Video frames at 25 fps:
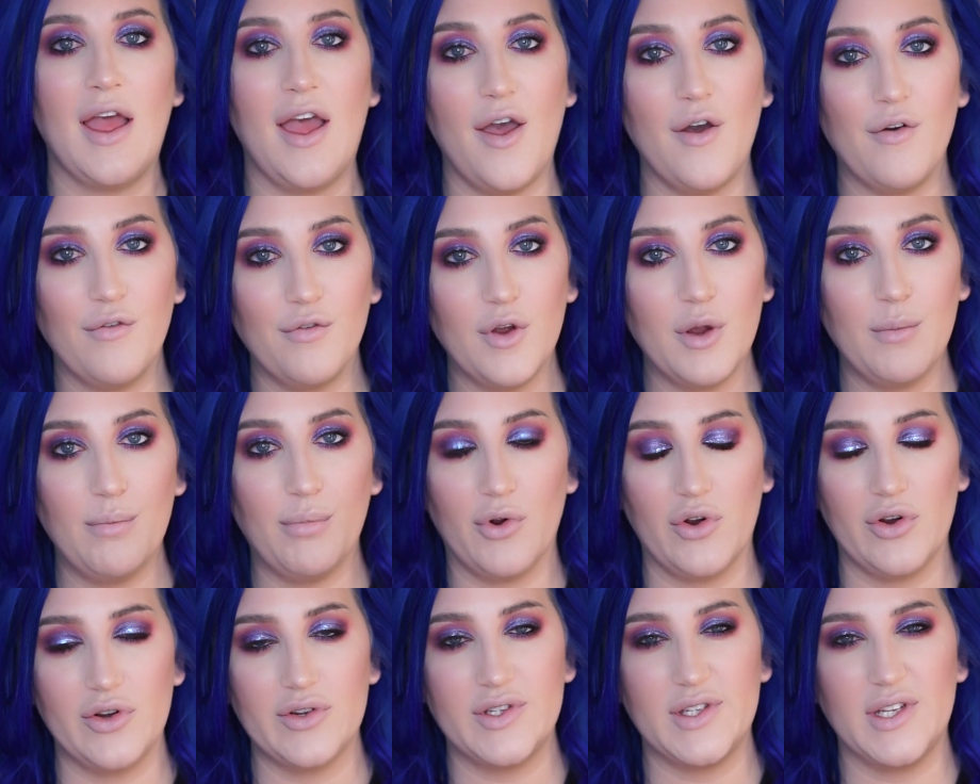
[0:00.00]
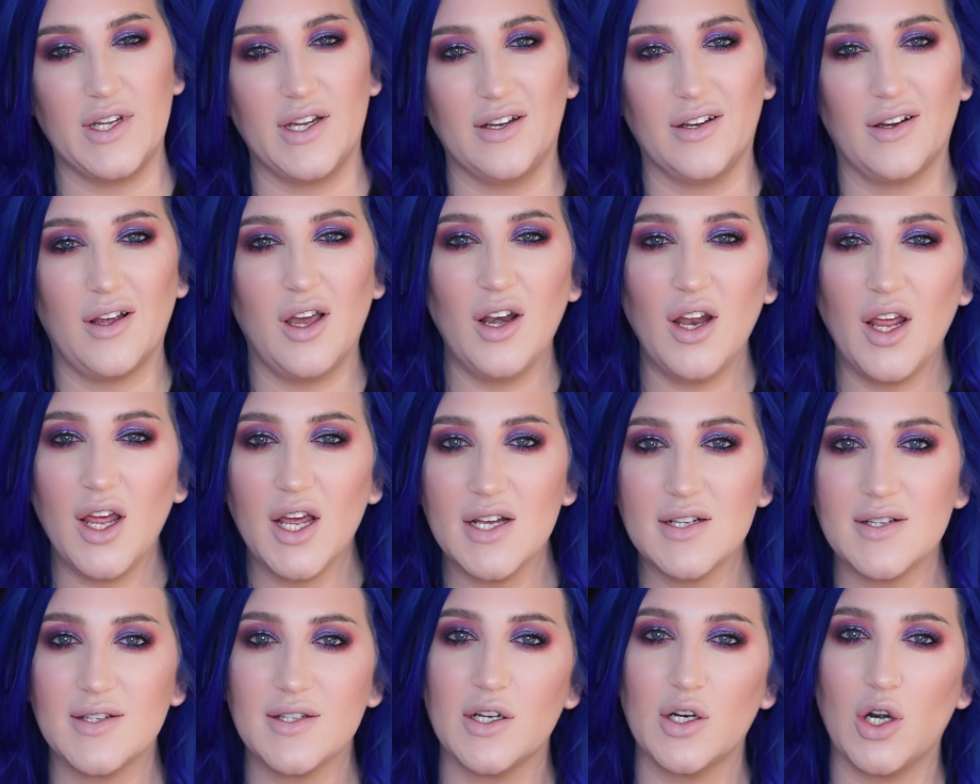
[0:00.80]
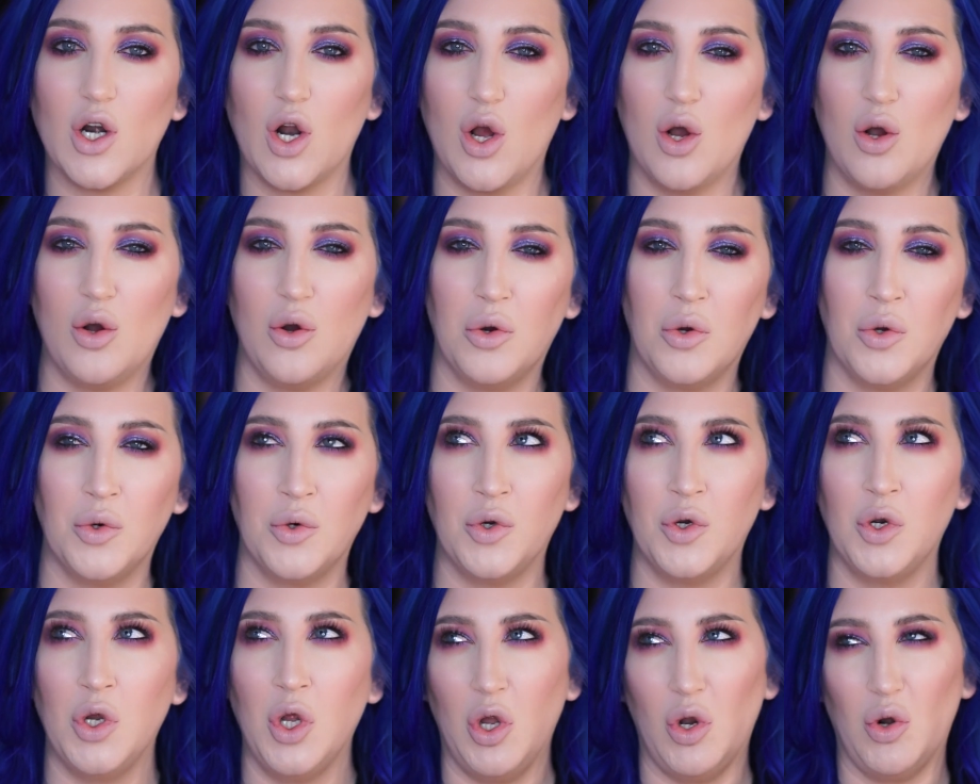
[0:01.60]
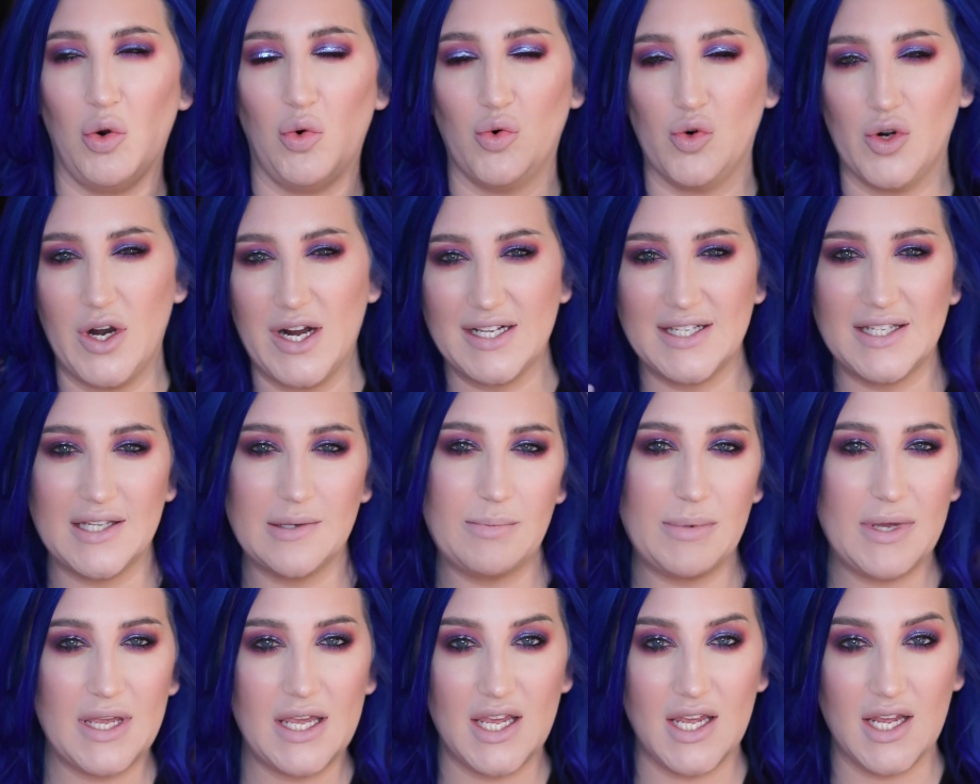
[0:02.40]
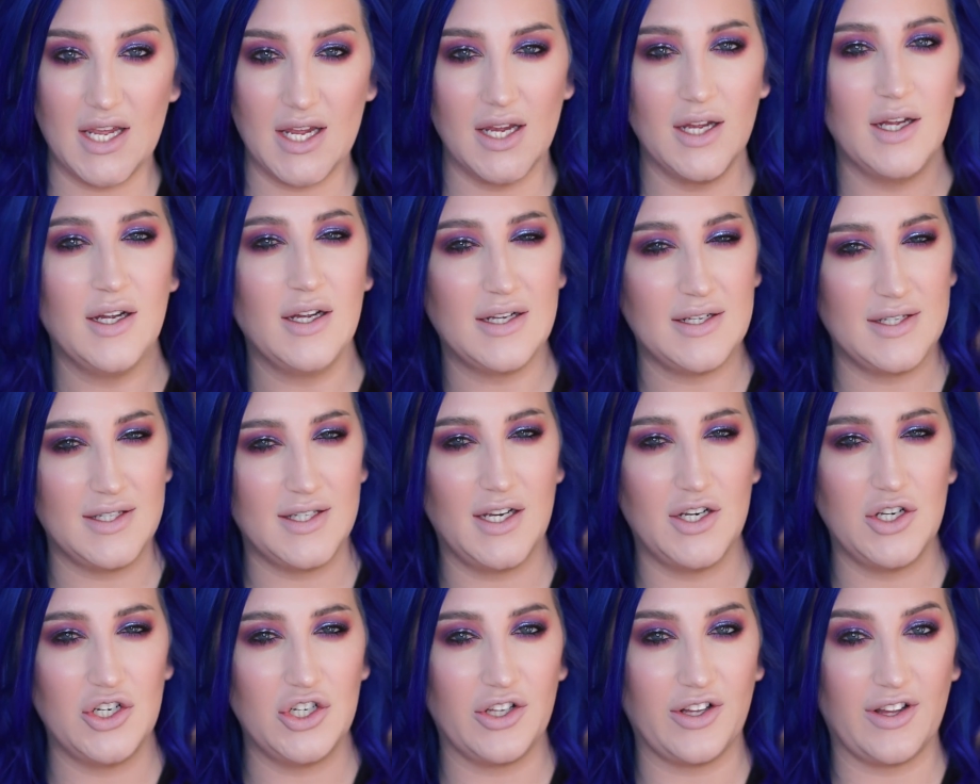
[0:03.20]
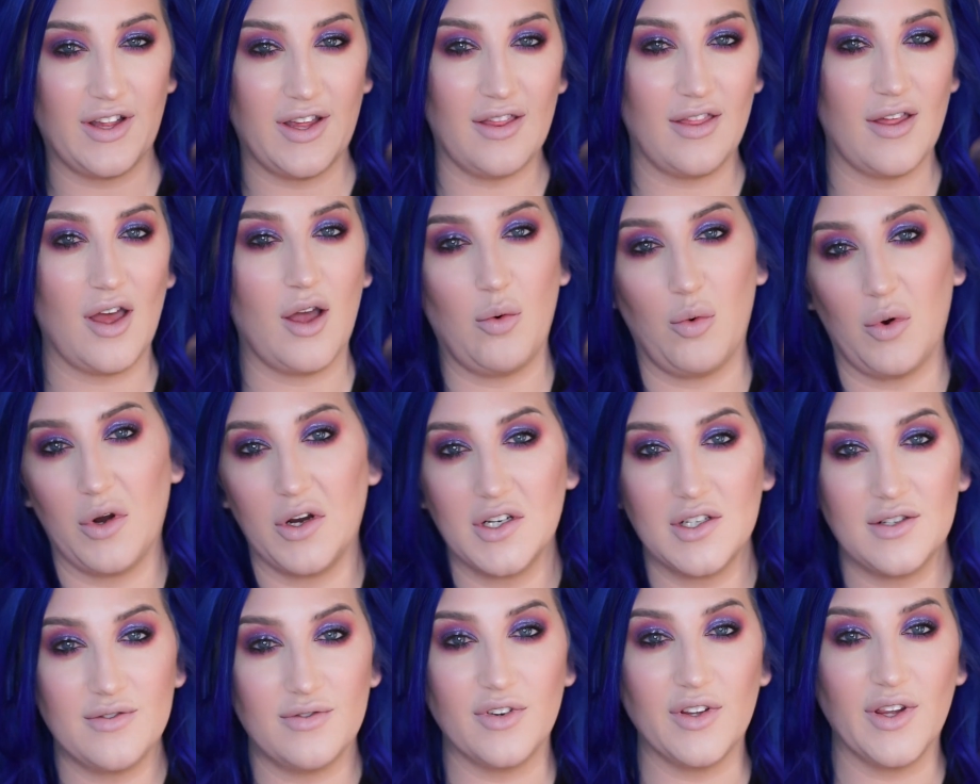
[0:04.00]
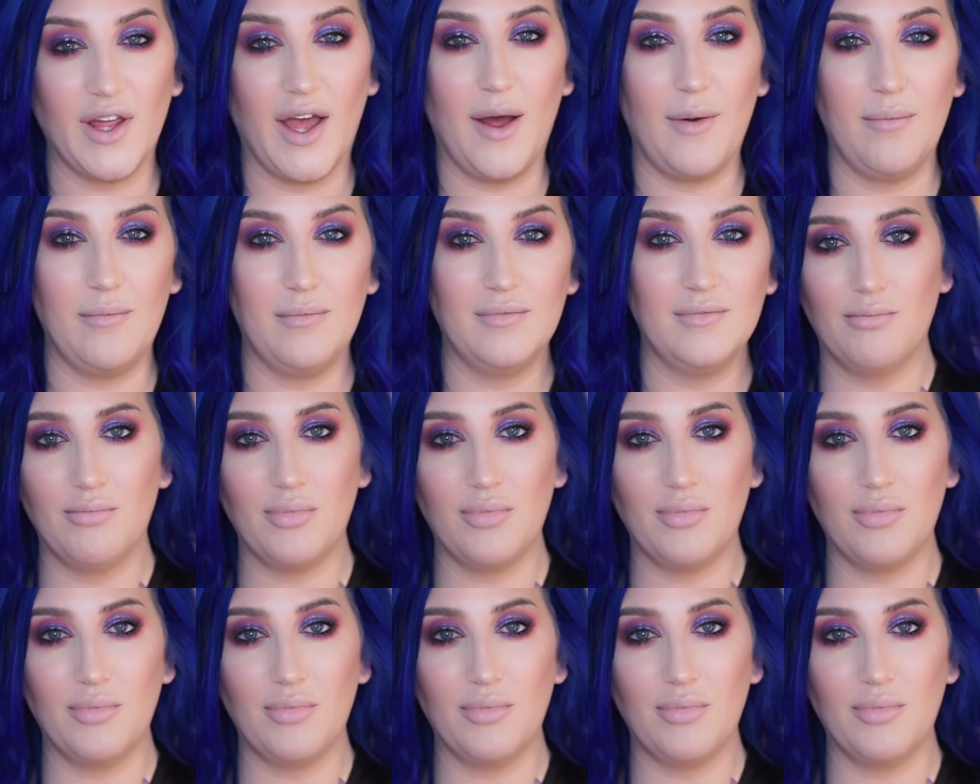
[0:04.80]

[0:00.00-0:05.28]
Every person kind of has their own recipe essentially that works for them.